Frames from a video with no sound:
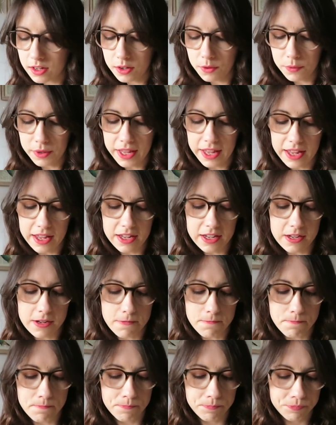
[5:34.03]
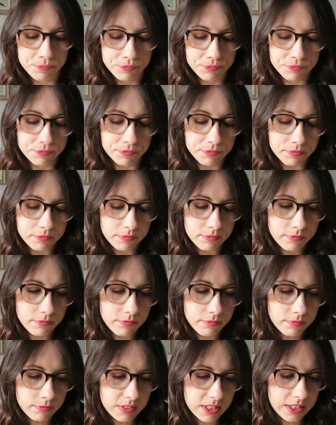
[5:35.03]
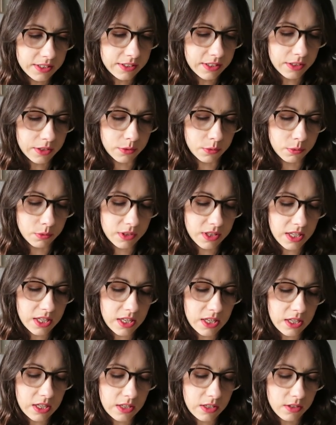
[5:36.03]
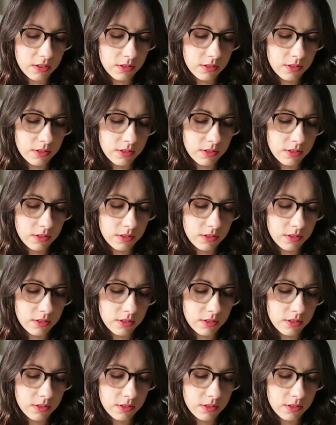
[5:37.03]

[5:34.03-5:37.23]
Okay. So the